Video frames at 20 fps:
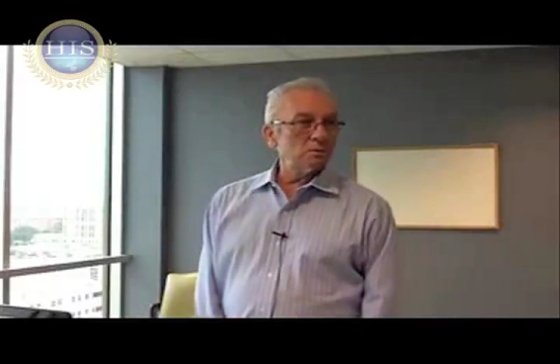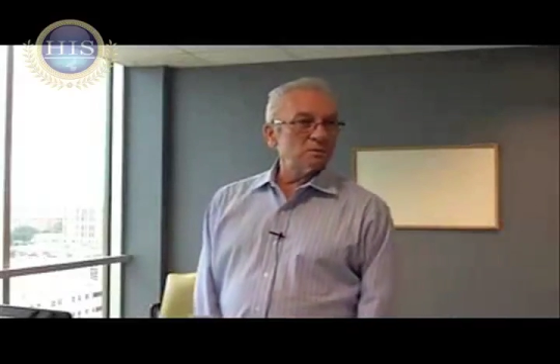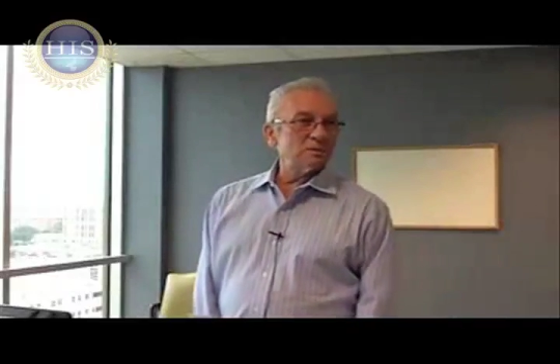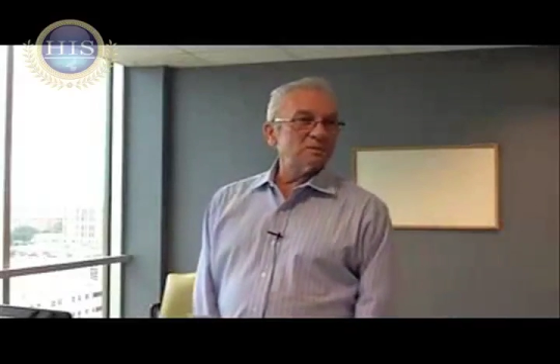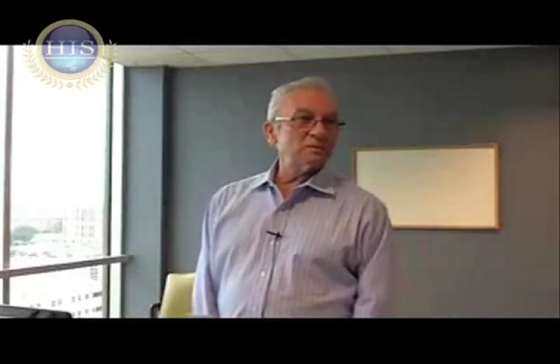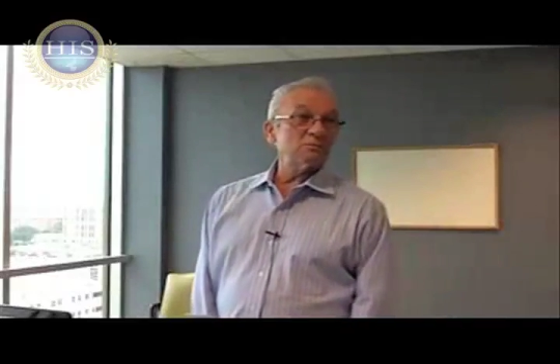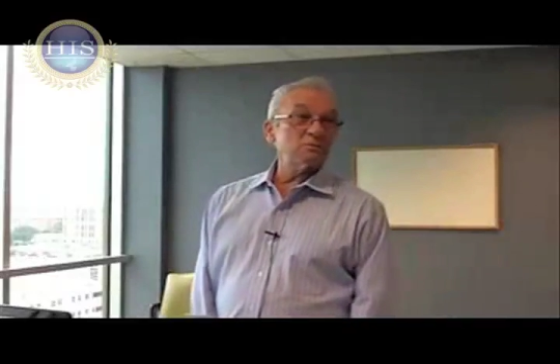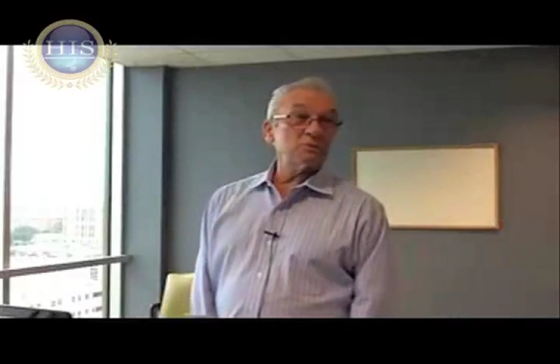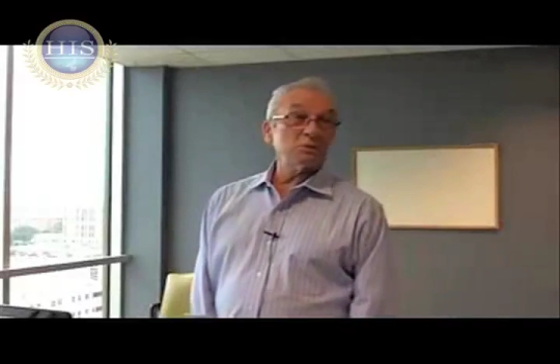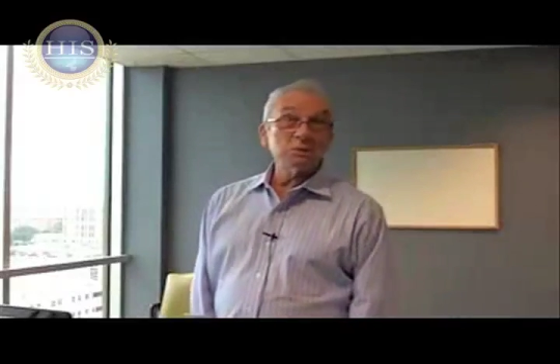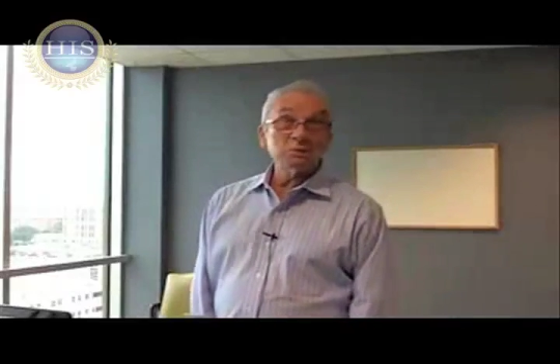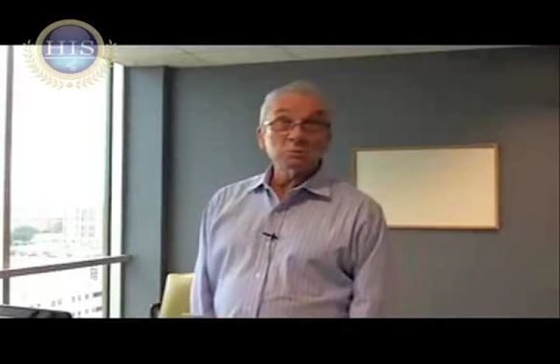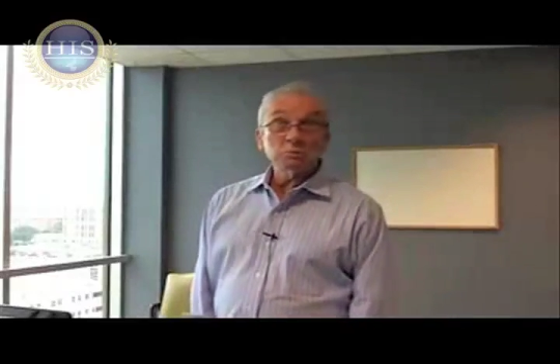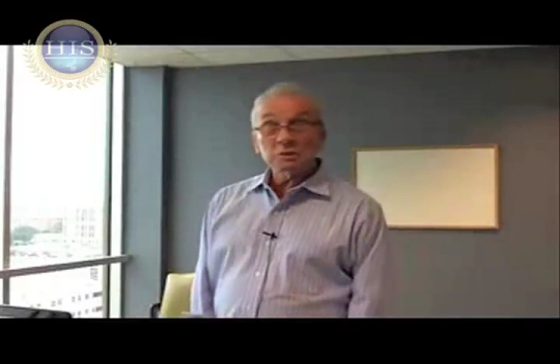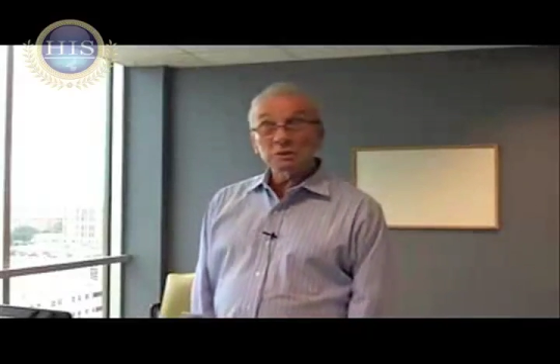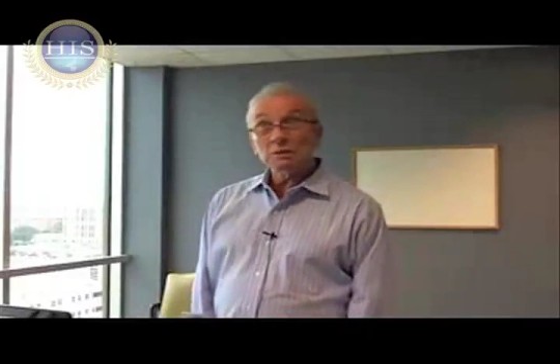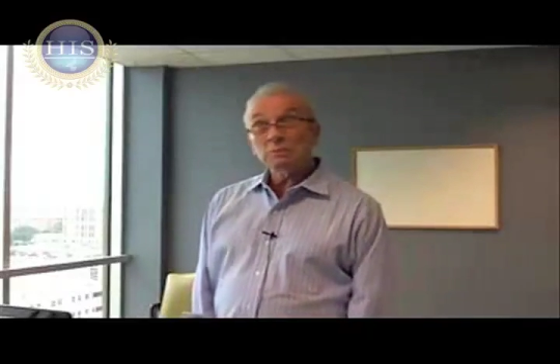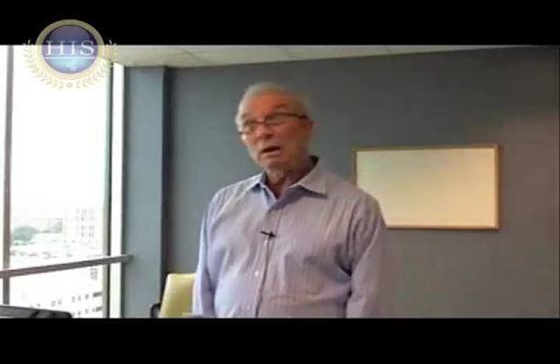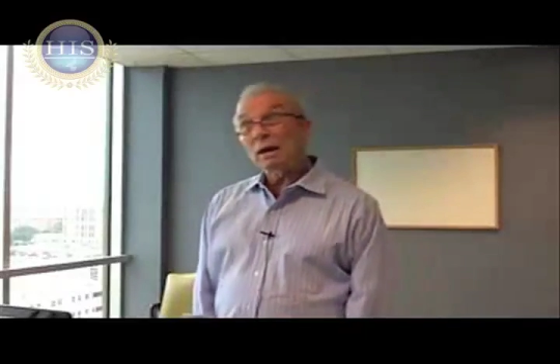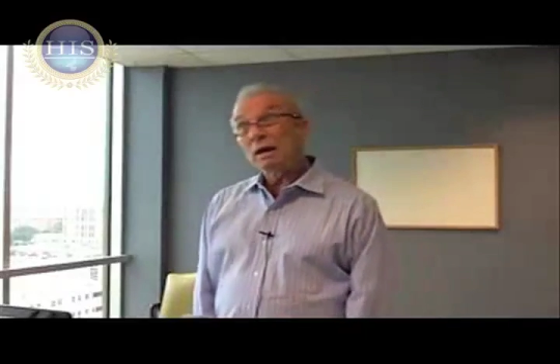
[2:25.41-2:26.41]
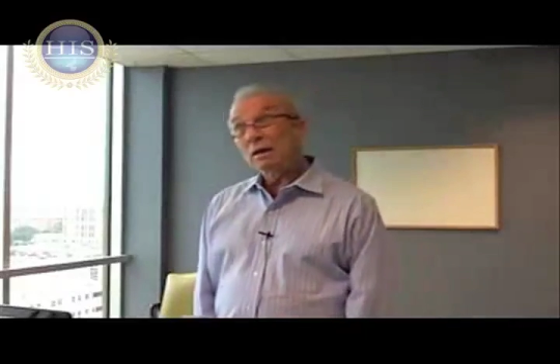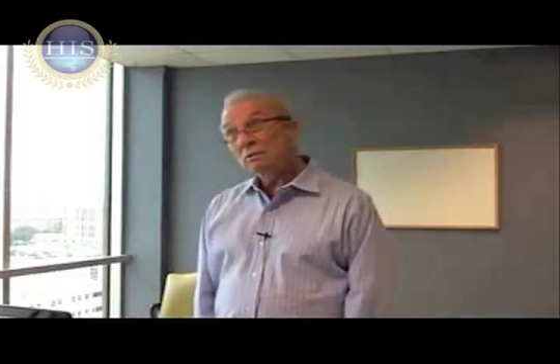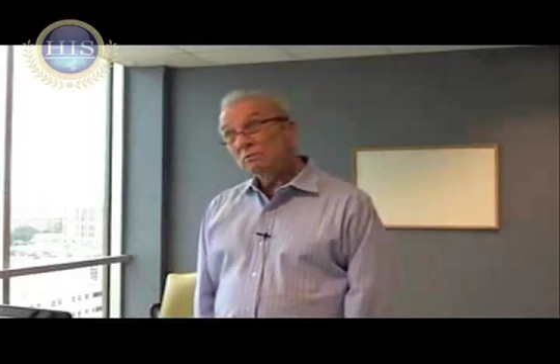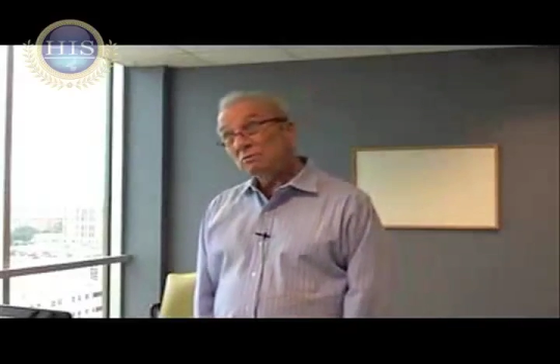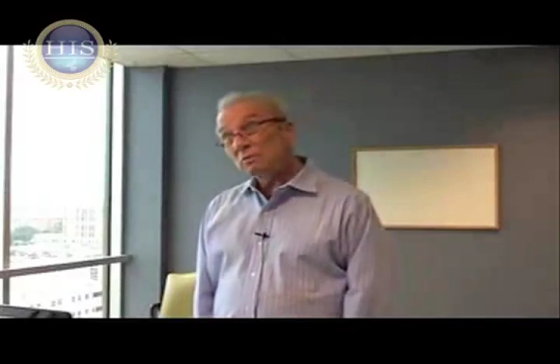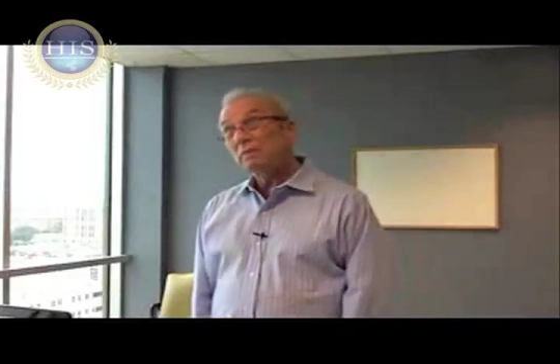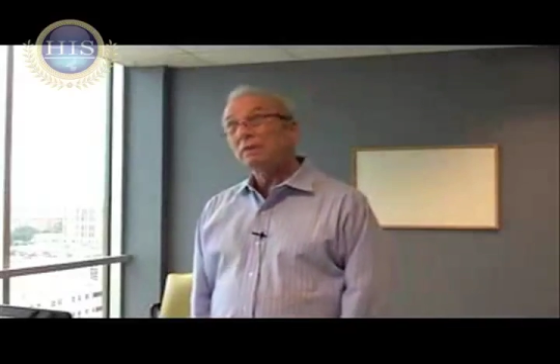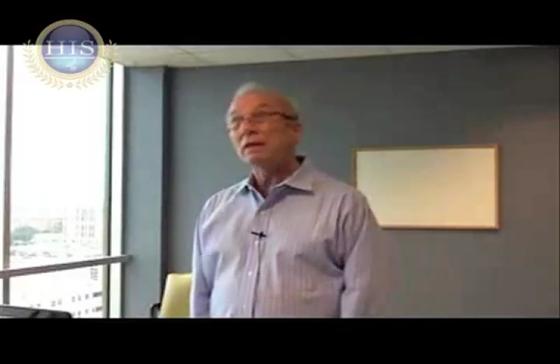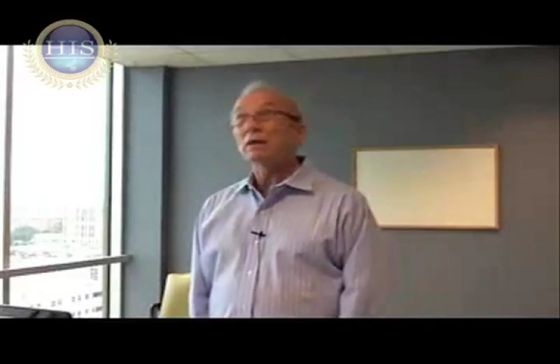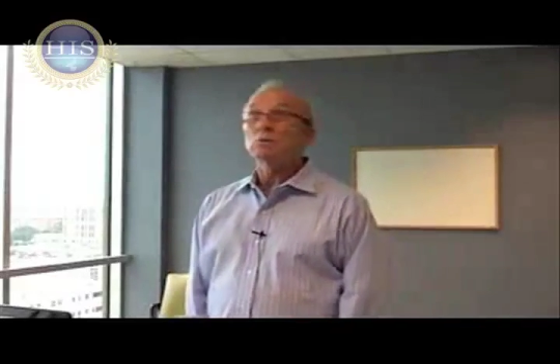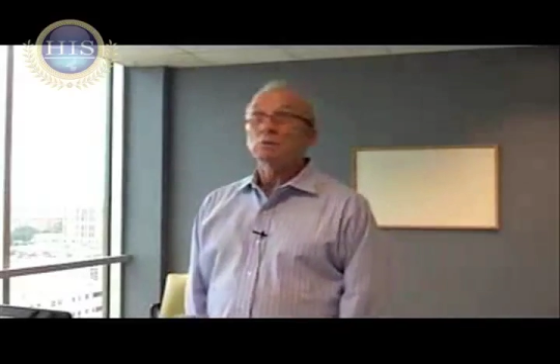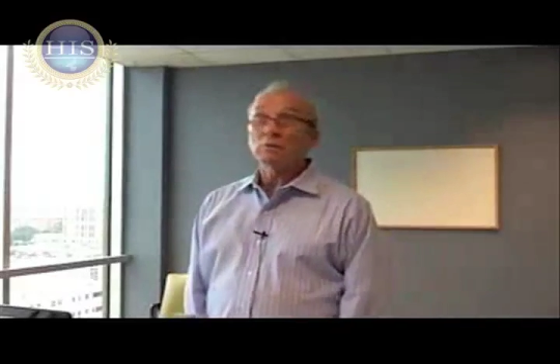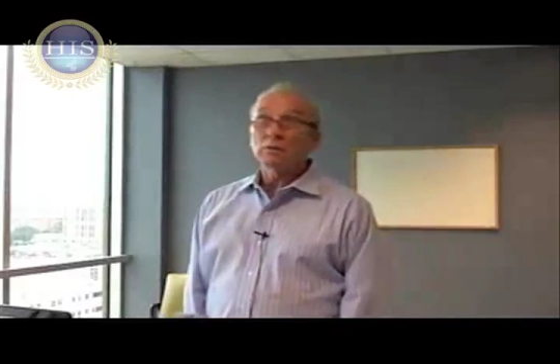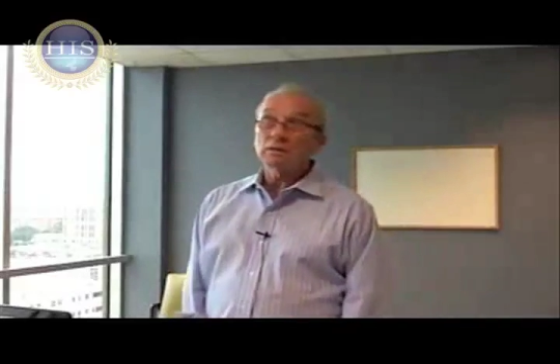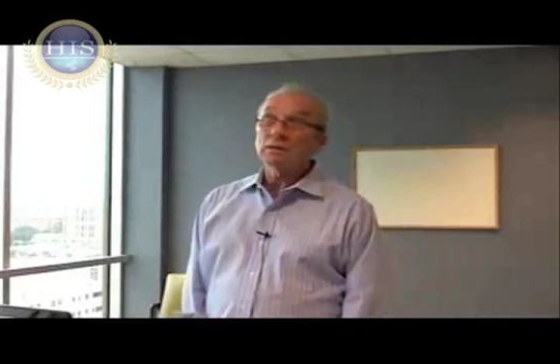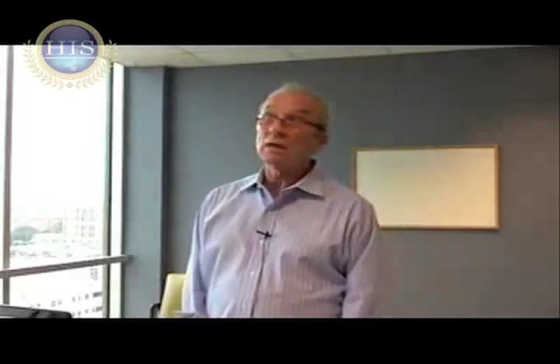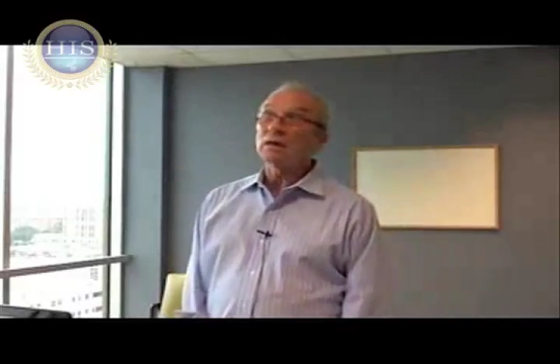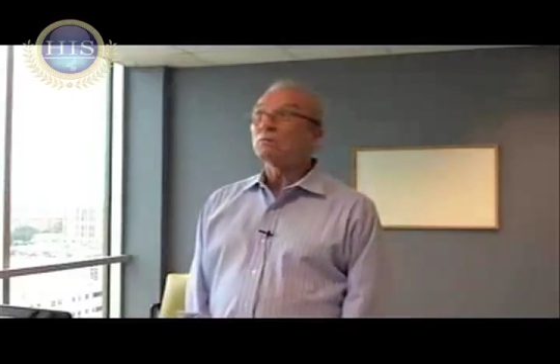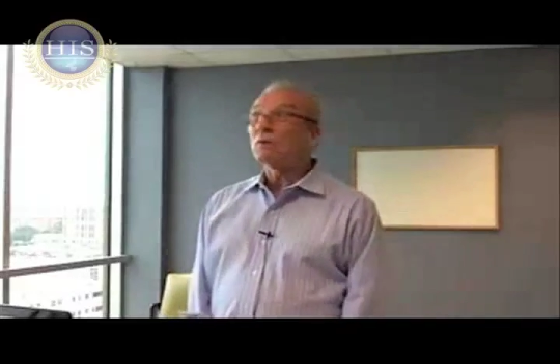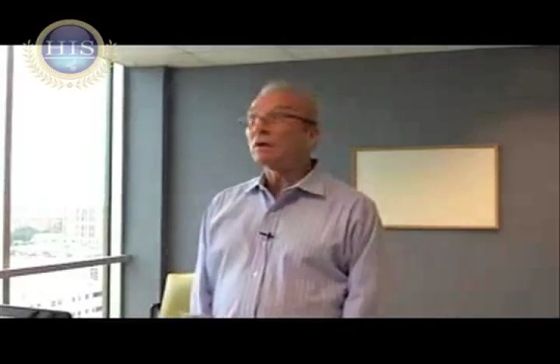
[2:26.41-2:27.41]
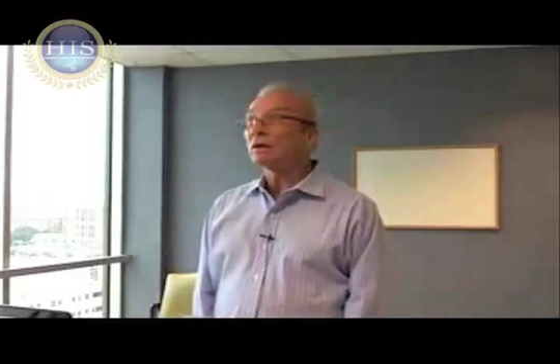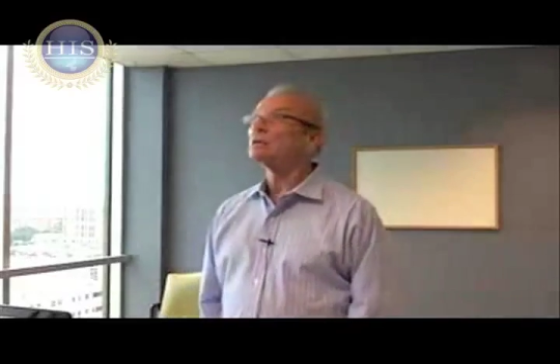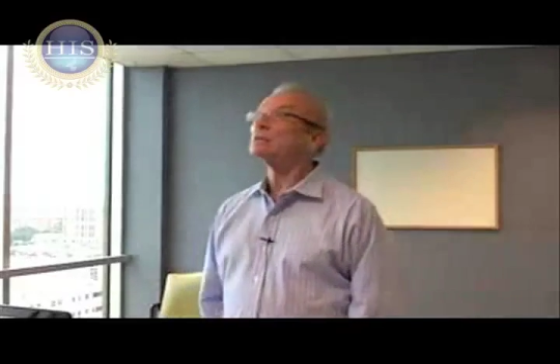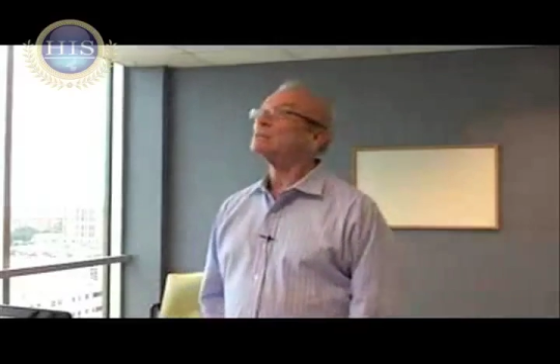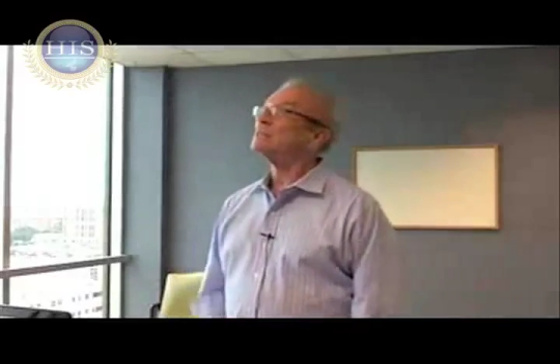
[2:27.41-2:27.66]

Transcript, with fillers: And say, would you please buy it, And they would, and I would walk,